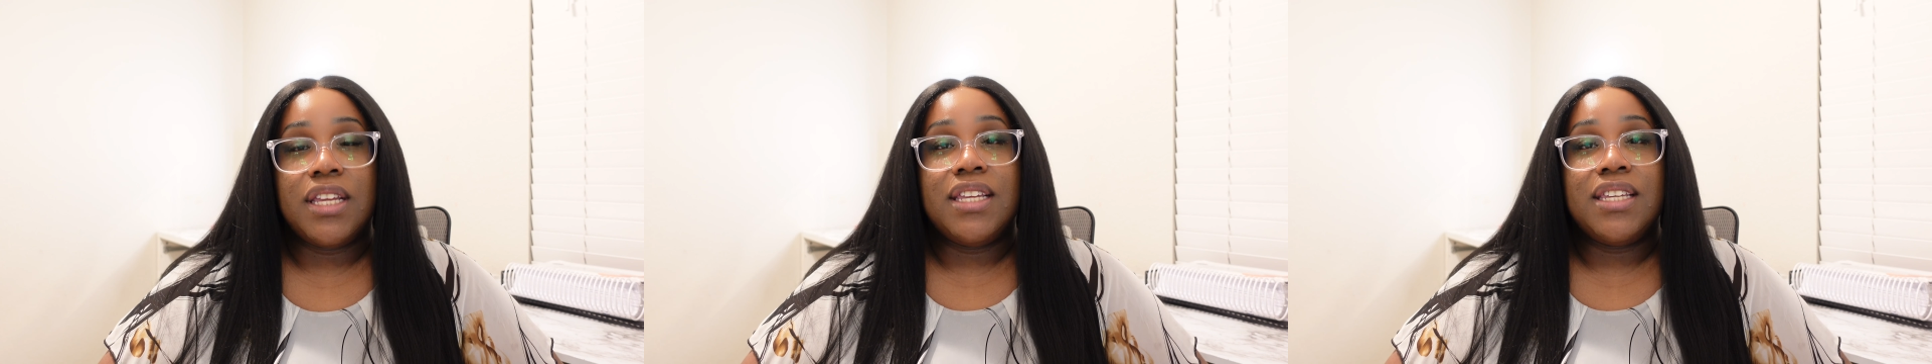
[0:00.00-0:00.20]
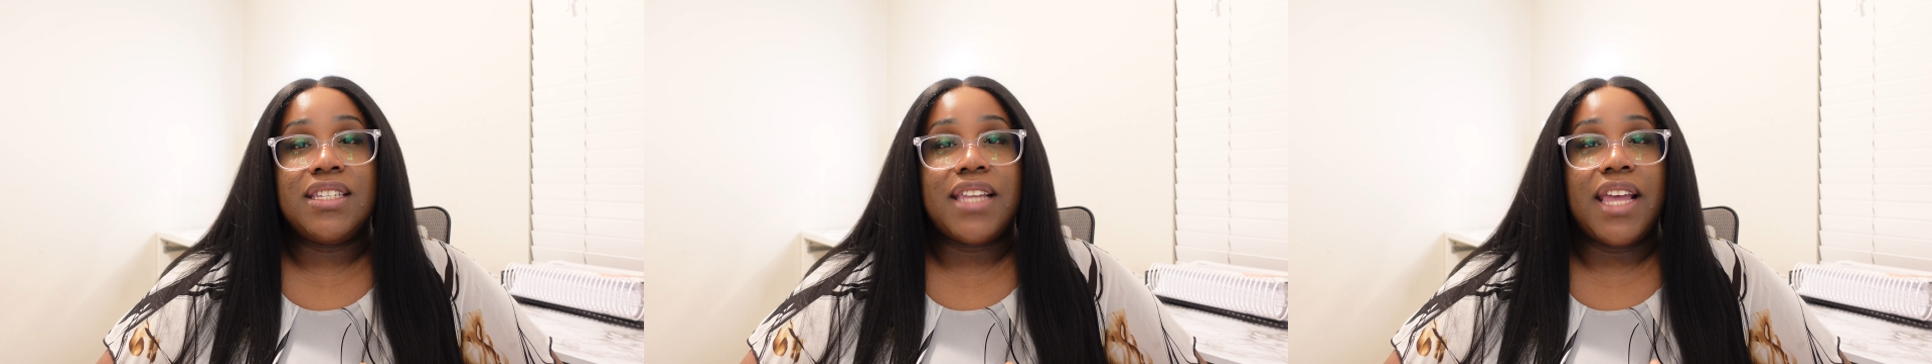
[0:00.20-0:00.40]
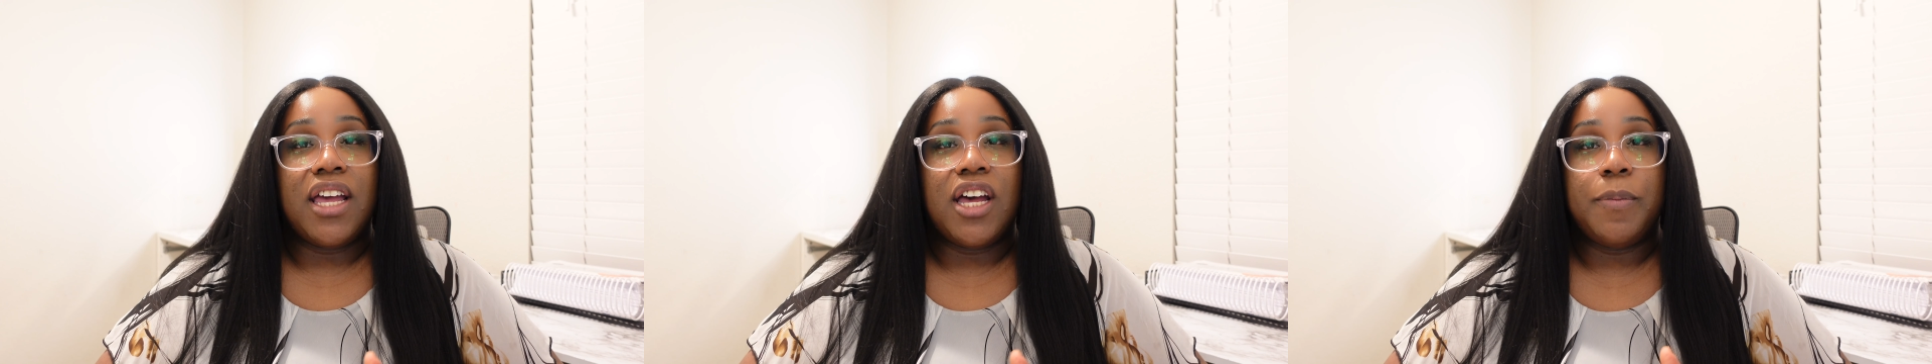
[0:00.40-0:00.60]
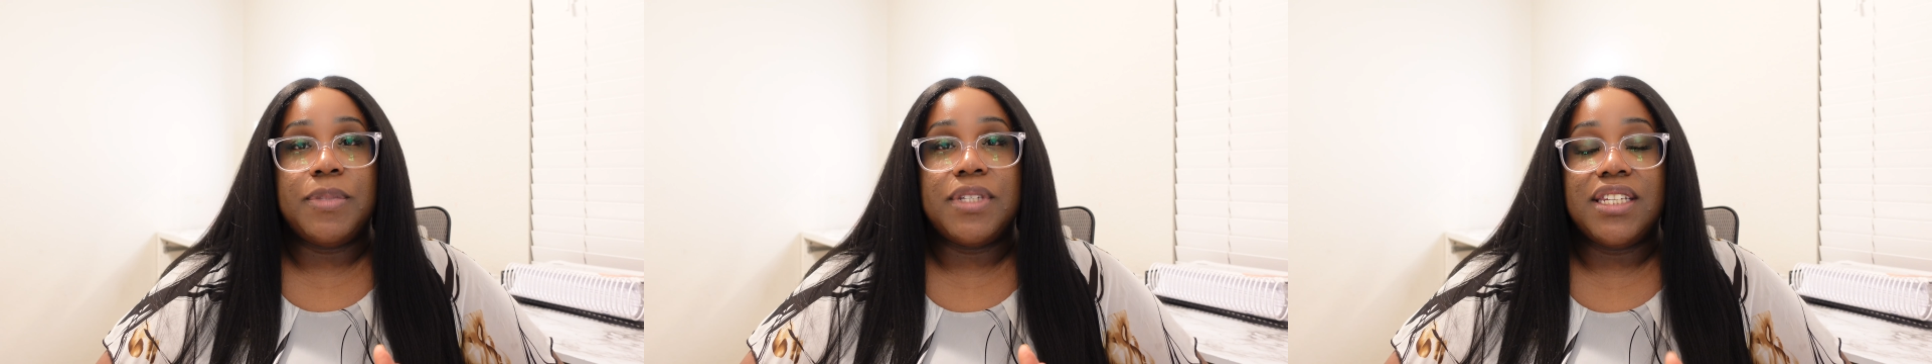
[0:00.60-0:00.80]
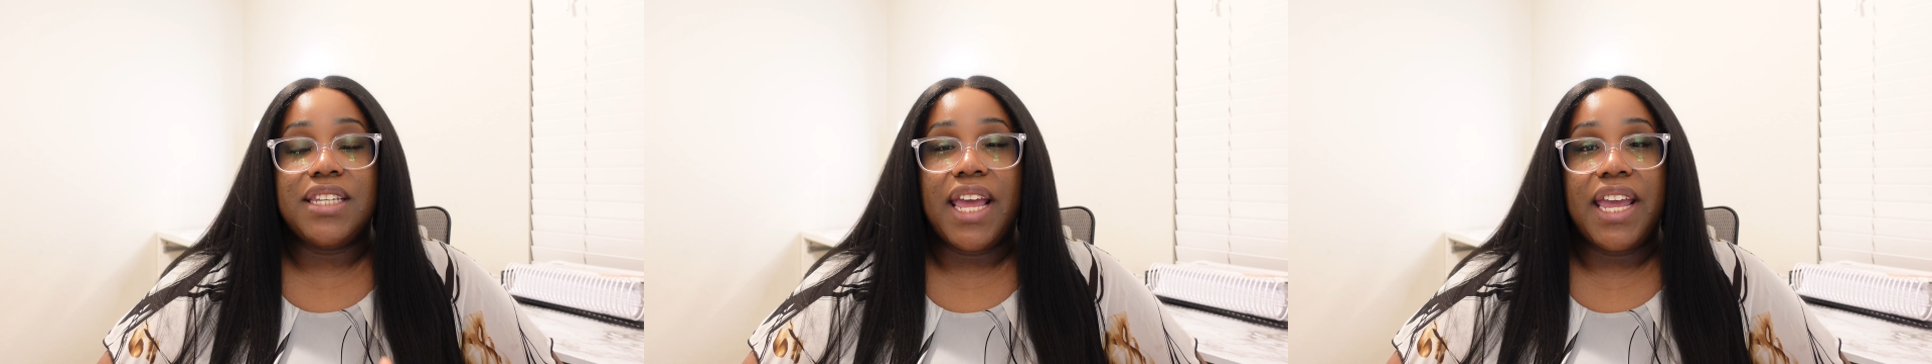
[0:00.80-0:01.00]
stay up
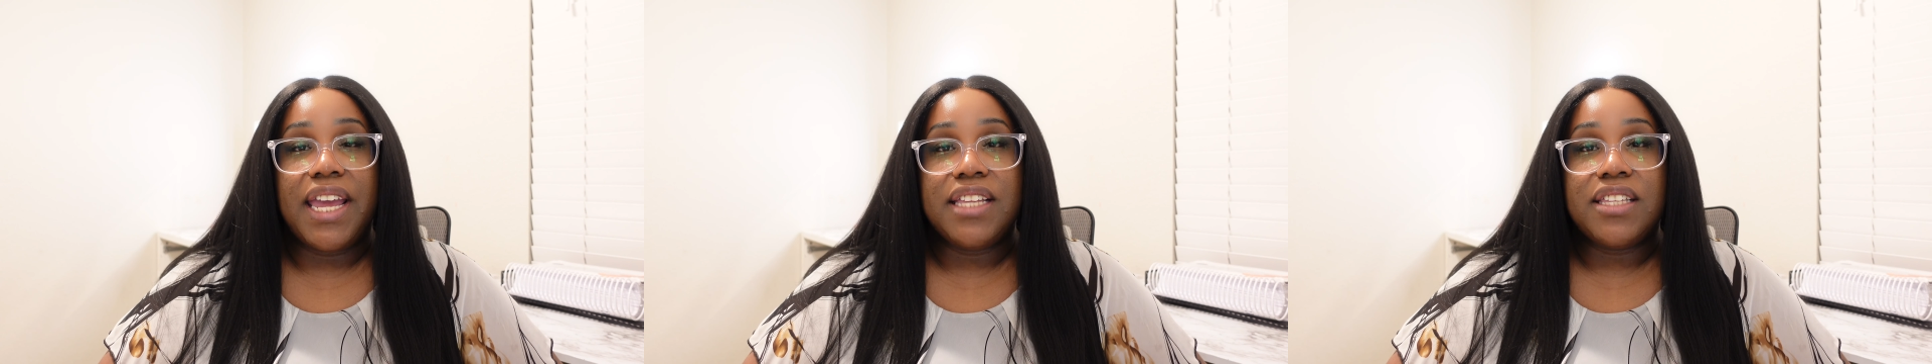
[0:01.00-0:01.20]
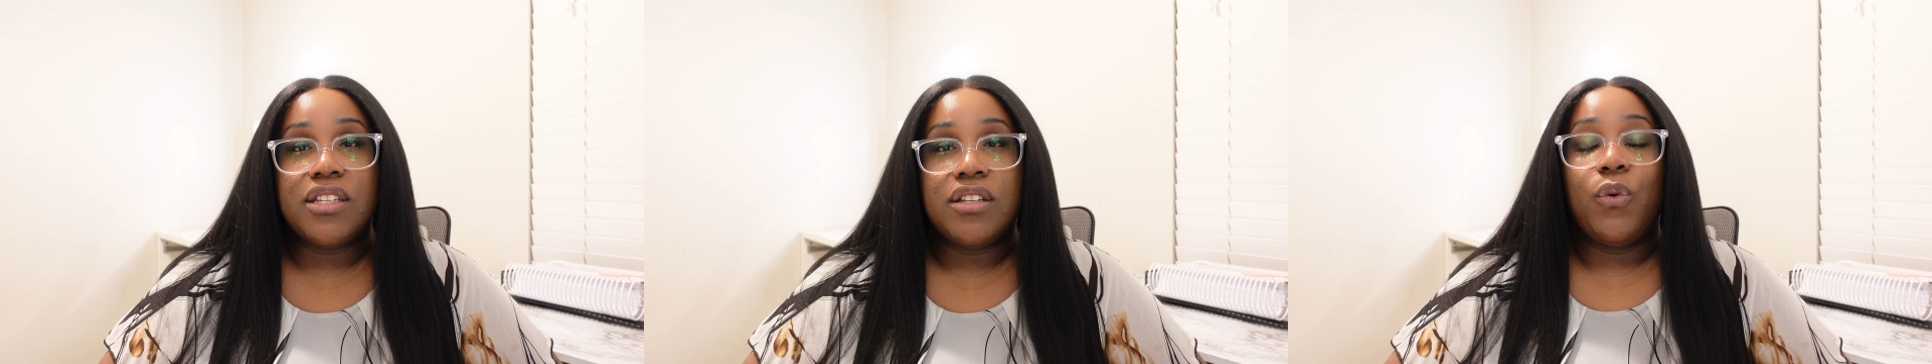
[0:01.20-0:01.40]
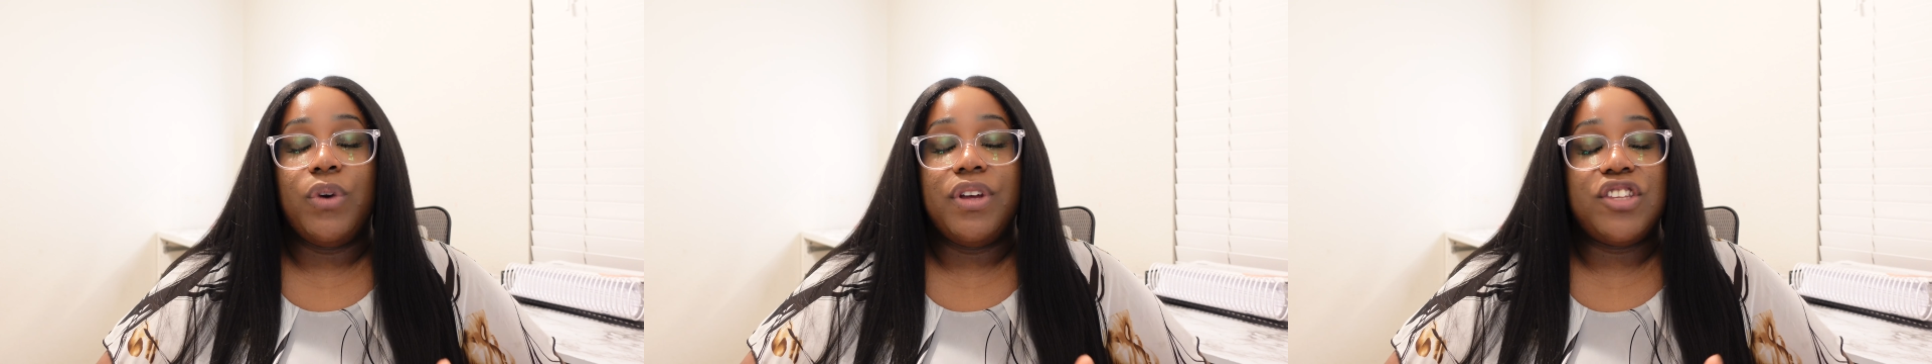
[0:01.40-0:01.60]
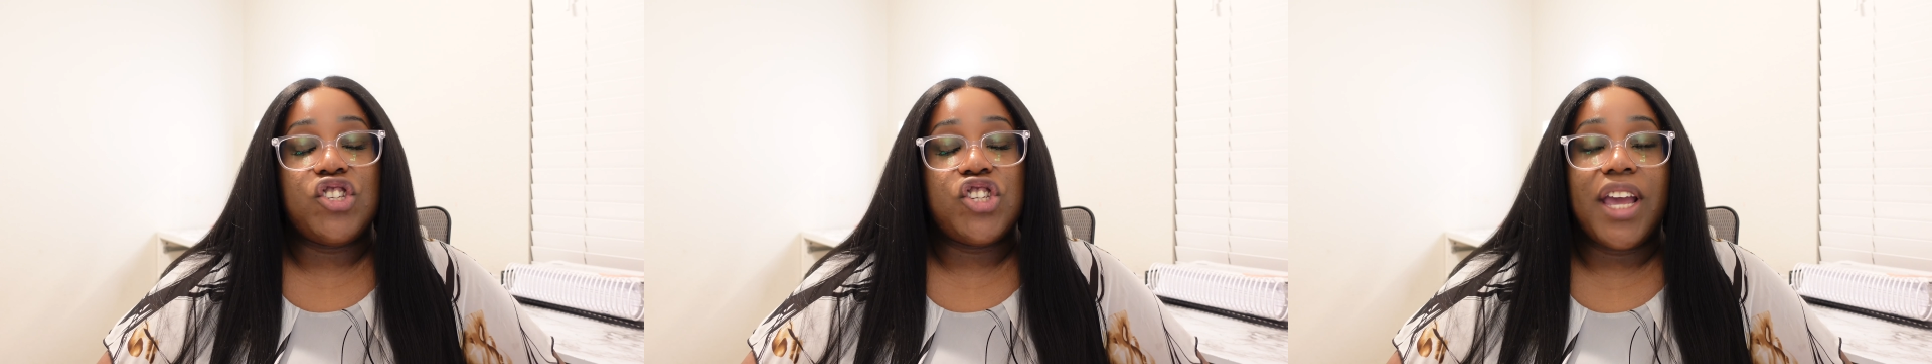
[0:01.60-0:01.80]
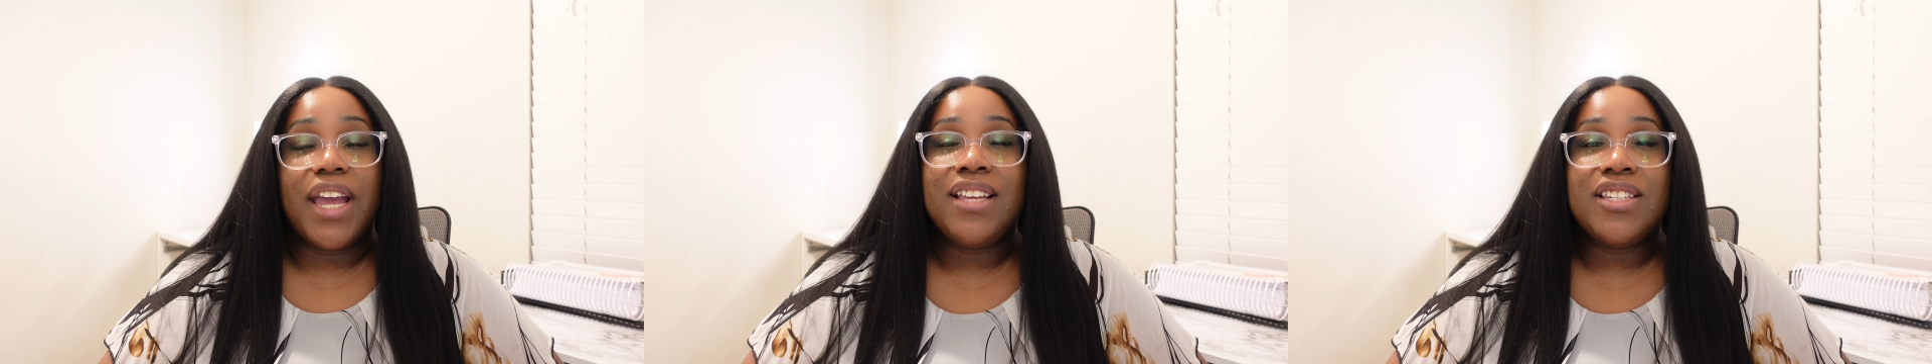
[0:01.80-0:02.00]
to date with
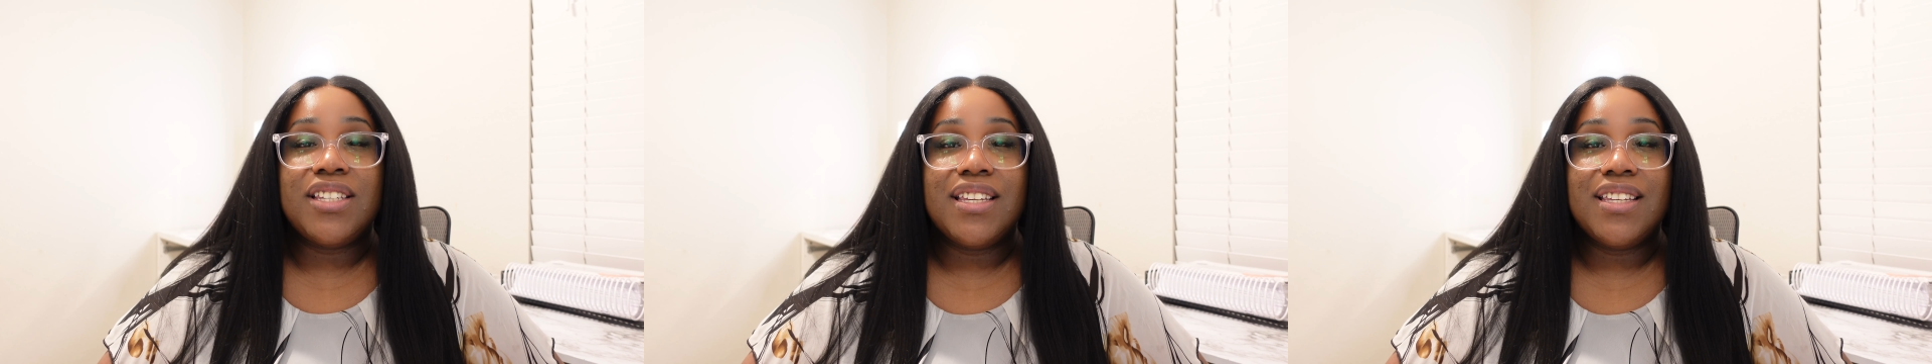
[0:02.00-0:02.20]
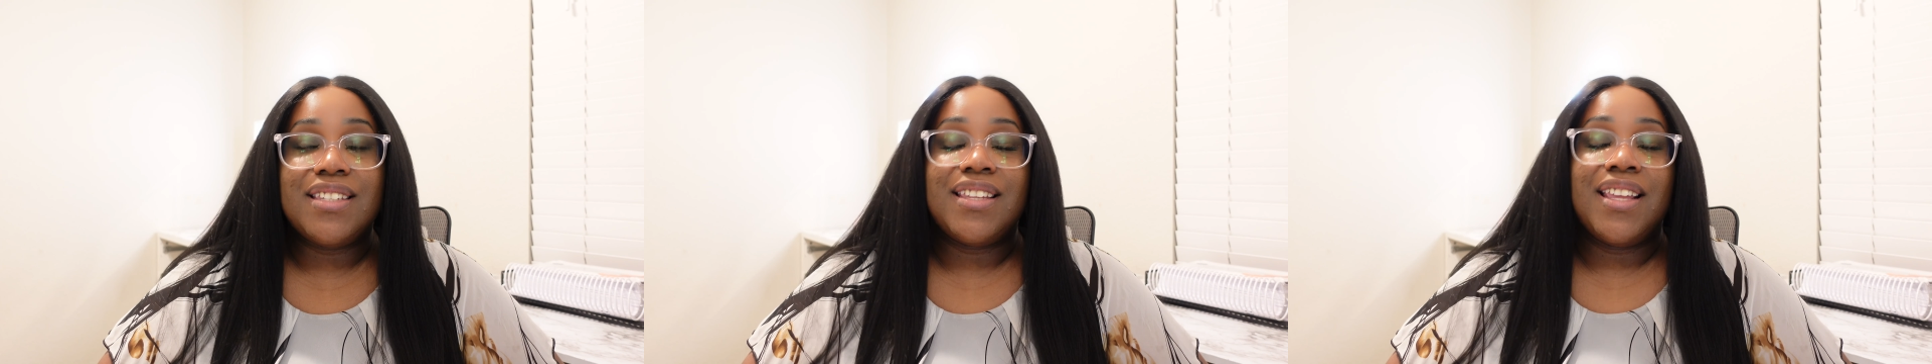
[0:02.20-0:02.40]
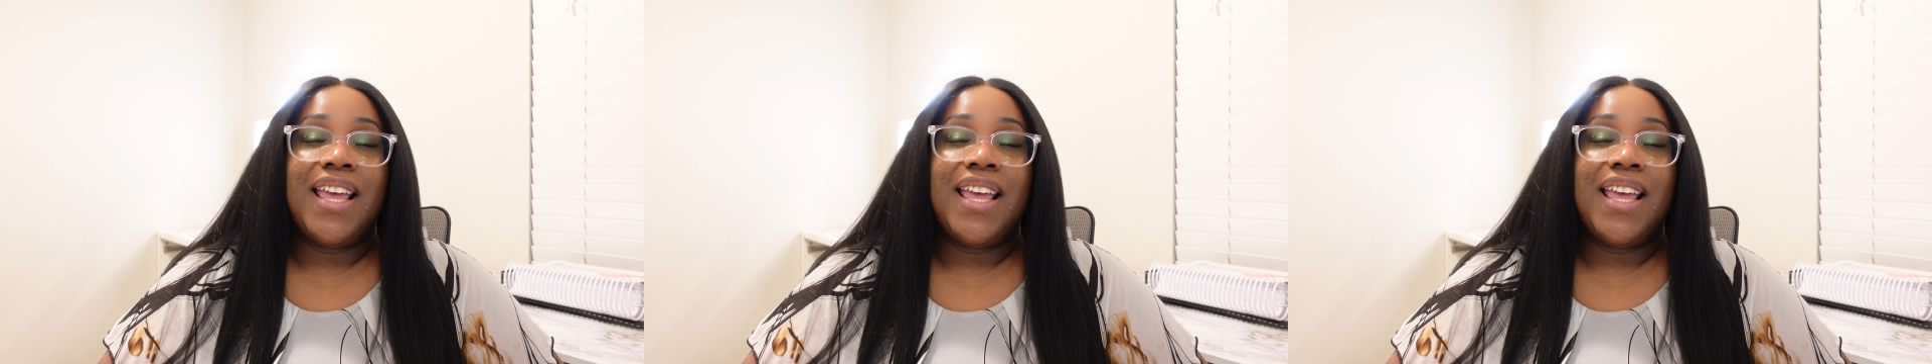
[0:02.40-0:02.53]
changes